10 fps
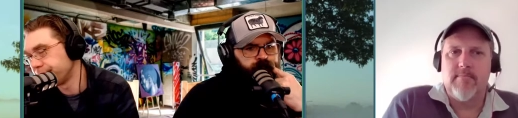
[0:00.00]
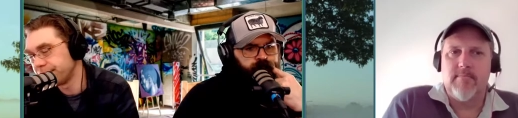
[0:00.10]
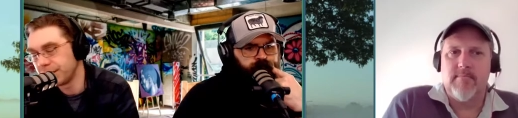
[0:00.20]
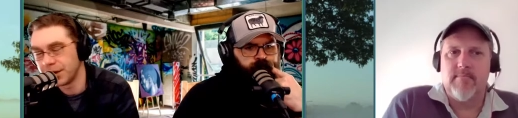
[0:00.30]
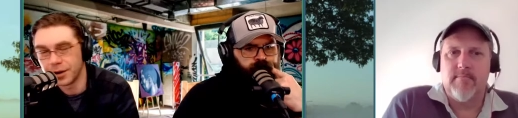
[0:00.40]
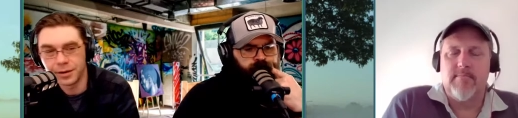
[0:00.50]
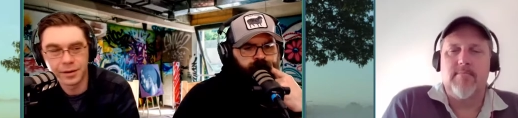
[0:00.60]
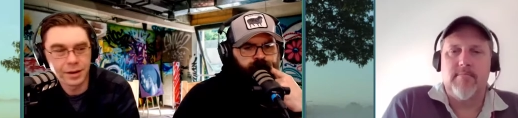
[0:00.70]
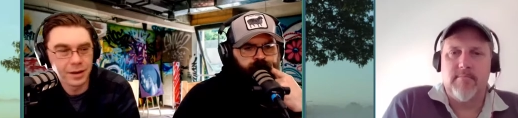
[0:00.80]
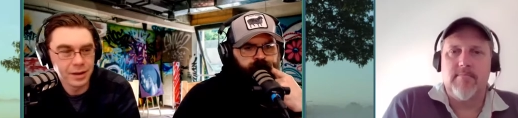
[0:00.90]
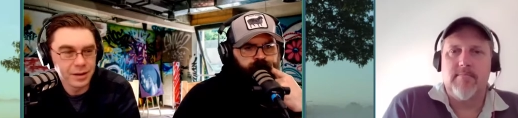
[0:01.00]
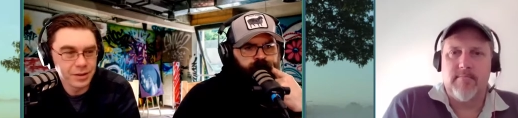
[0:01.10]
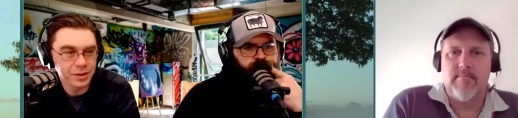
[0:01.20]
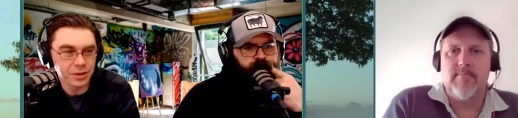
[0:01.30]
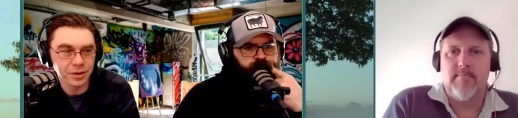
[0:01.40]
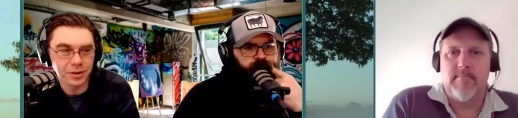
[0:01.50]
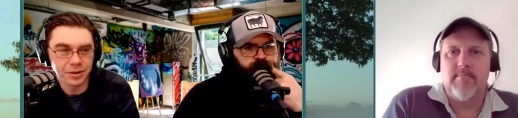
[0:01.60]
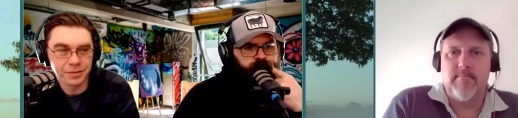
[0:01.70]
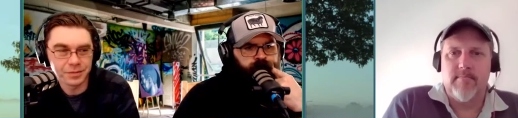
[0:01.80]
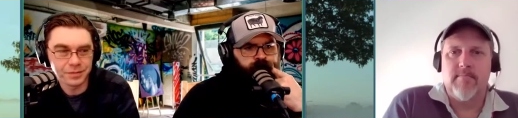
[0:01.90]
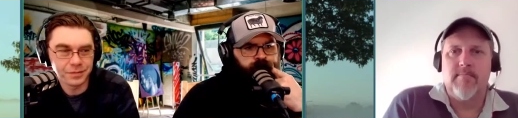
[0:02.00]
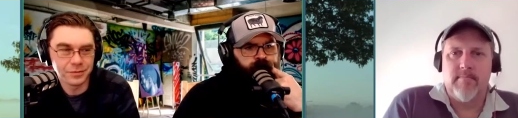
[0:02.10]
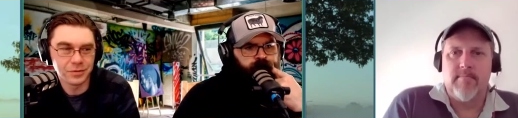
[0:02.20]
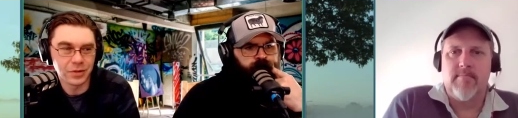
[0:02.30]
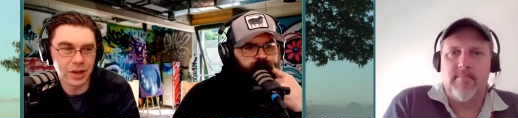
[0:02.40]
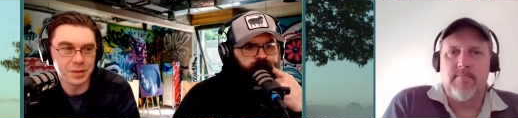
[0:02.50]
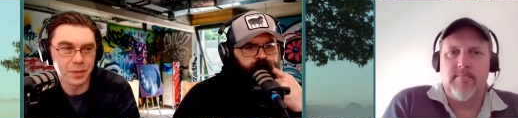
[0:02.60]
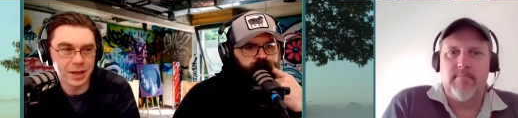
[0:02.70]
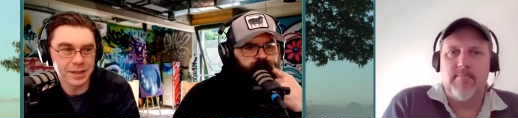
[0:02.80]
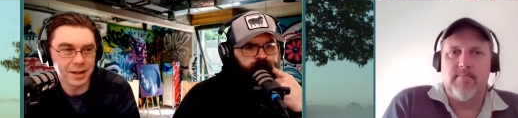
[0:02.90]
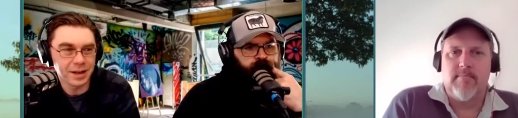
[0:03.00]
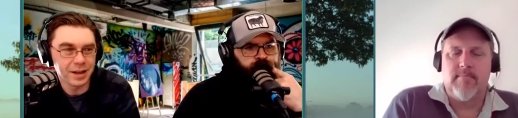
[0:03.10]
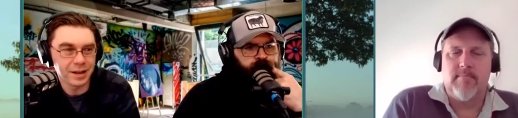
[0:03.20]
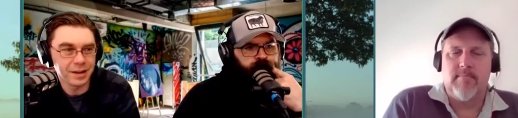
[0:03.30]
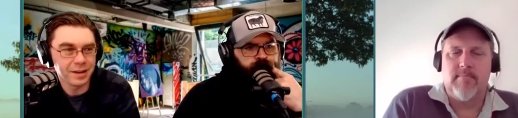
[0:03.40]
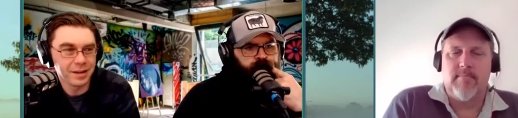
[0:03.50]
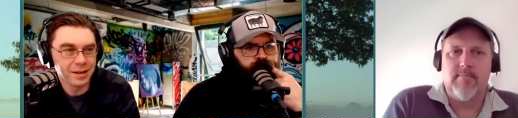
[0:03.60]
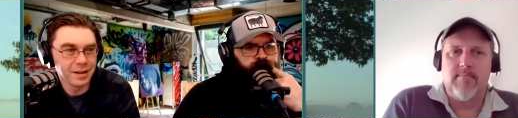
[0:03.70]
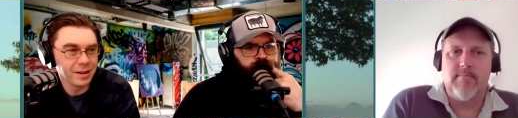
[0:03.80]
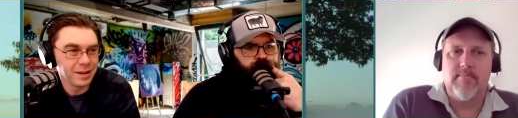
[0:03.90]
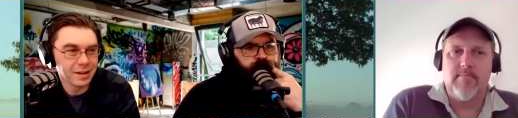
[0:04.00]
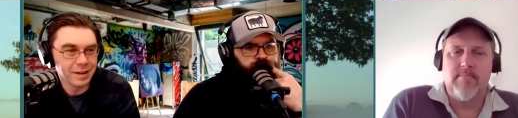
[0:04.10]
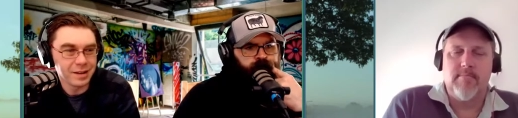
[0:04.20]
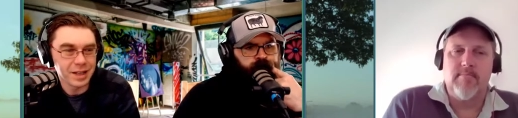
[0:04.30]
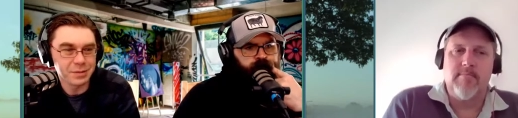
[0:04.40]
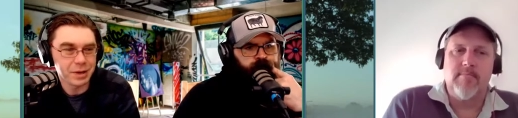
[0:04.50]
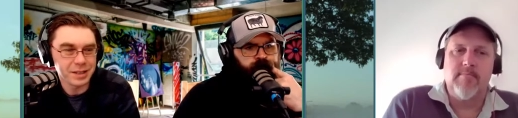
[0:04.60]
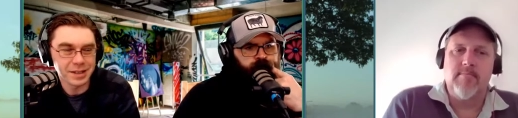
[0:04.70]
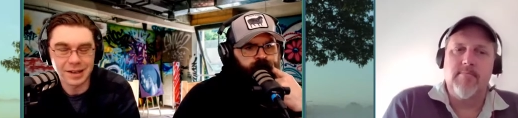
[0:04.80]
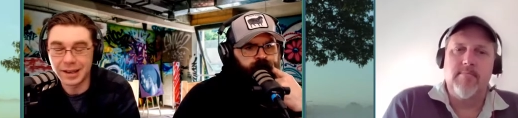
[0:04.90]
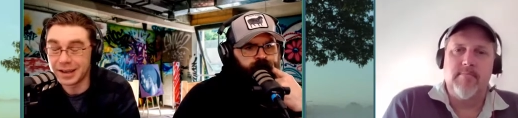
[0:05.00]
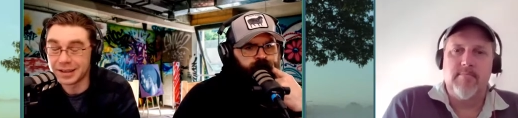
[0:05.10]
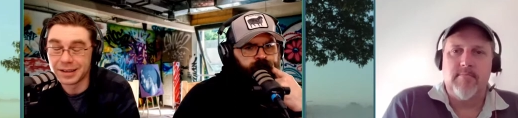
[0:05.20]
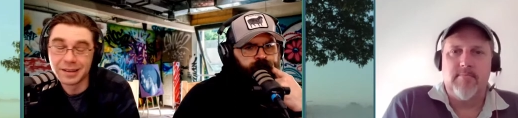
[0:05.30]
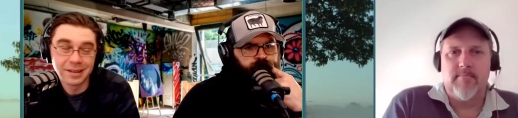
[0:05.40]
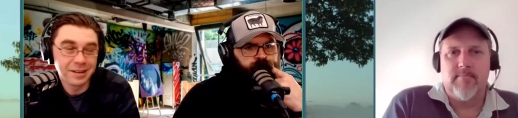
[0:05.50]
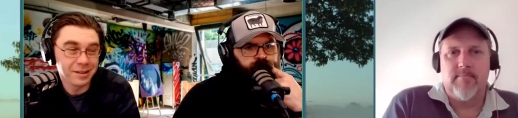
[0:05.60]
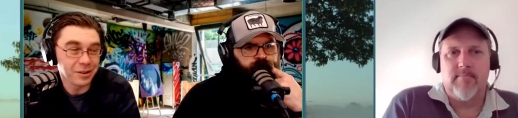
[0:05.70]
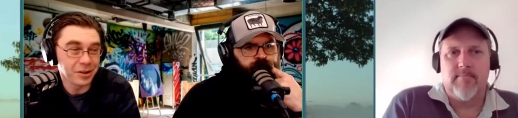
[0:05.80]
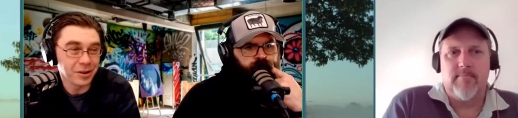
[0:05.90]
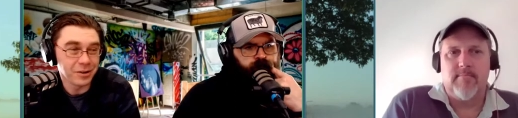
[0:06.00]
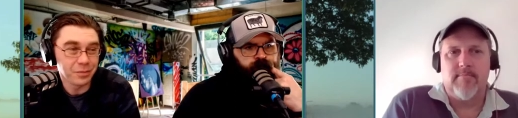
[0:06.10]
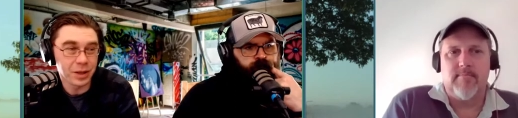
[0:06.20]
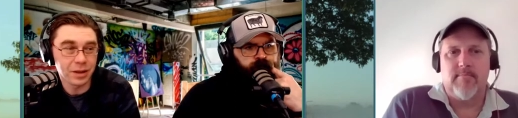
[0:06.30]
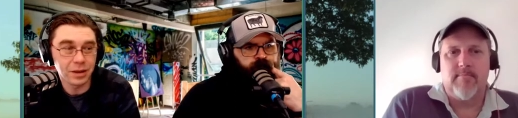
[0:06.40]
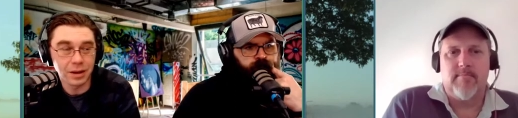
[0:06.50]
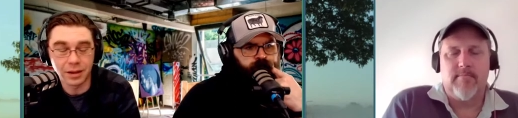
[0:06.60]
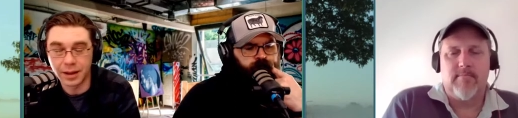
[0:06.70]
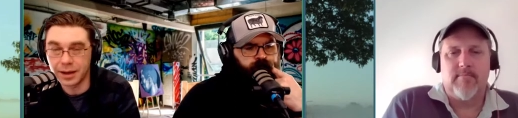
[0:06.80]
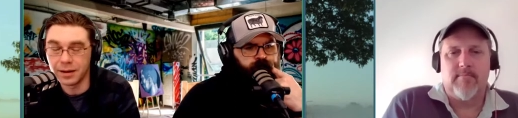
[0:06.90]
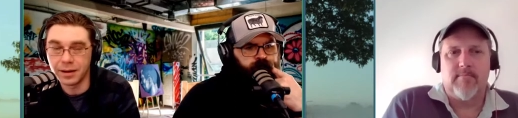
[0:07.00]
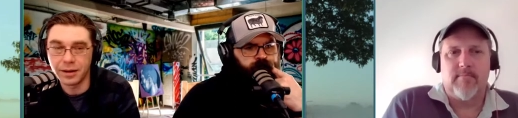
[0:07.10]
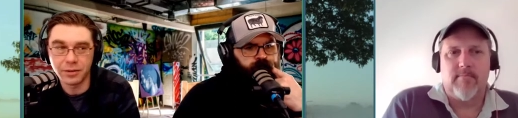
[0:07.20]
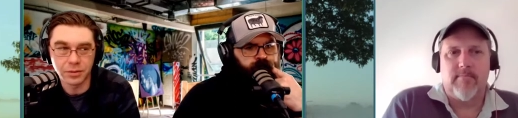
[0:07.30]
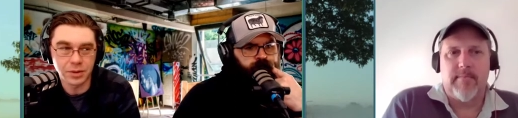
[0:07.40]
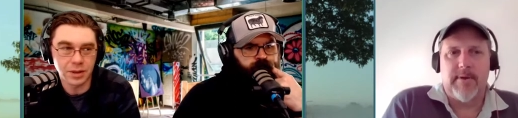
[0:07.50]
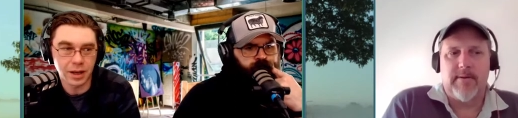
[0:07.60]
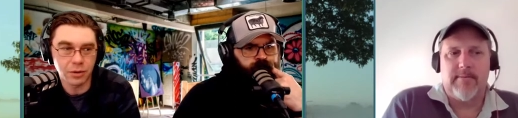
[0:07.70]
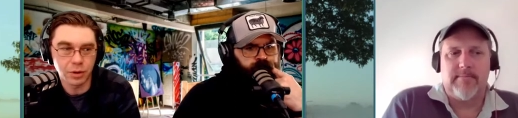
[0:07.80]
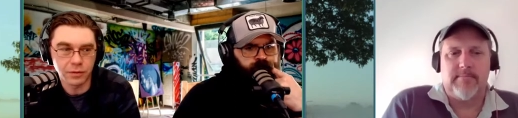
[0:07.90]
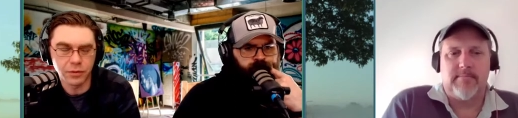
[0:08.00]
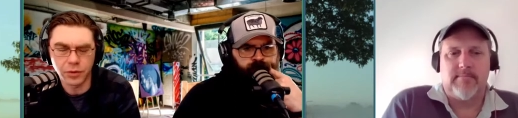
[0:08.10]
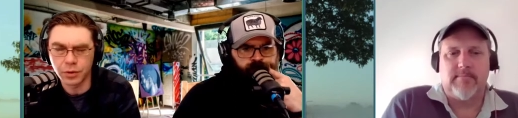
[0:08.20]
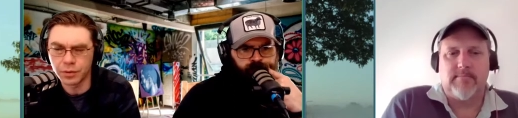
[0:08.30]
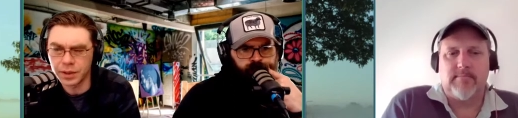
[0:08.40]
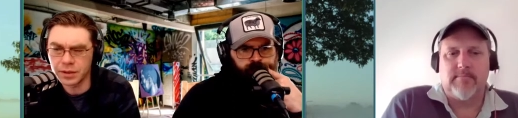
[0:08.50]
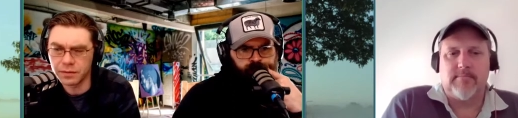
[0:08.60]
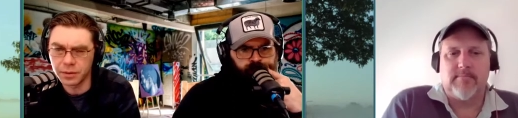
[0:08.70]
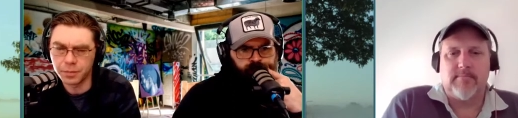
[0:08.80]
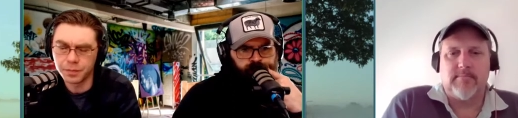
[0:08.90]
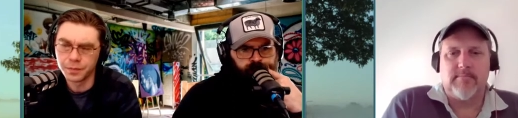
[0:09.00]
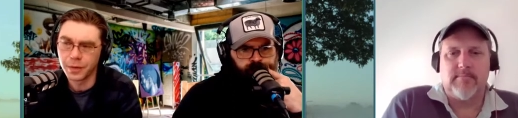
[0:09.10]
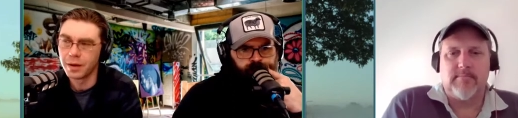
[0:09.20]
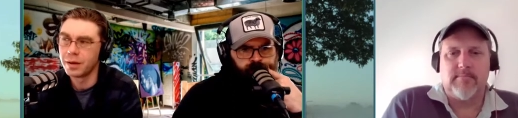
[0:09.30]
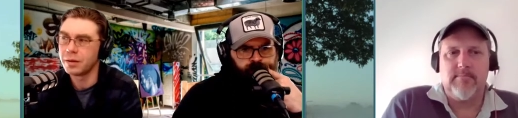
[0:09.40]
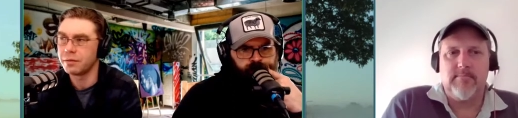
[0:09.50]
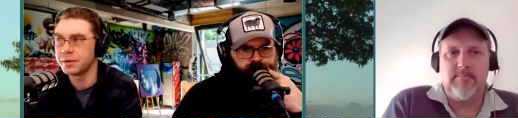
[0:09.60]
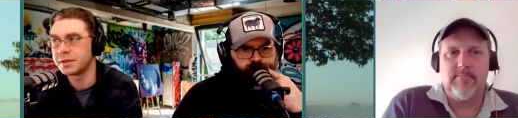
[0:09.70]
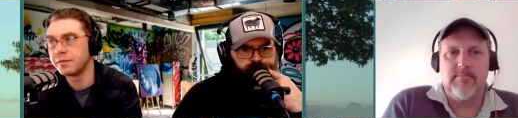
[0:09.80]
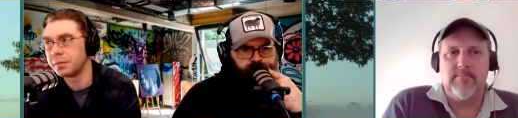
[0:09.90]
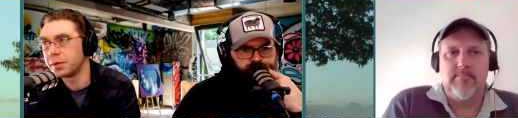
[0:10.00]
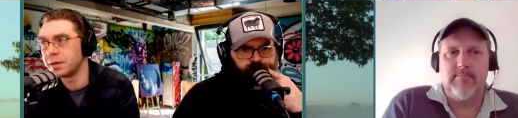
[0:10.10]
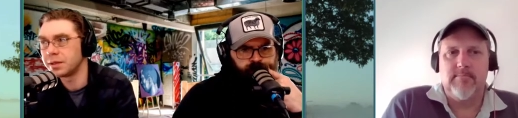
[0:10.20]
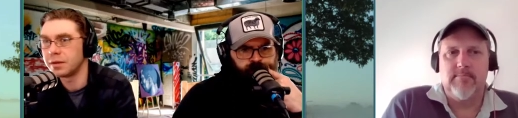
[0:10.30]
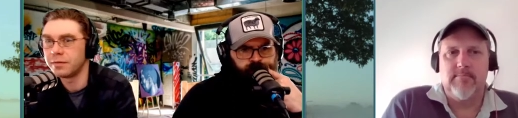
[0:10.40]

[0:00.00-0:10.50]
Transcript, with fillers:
Speaker 1: Mm. You know, so that's basically that's basically it, you know. But he, luckily, he was like one of the few. The rest of the the rest of the political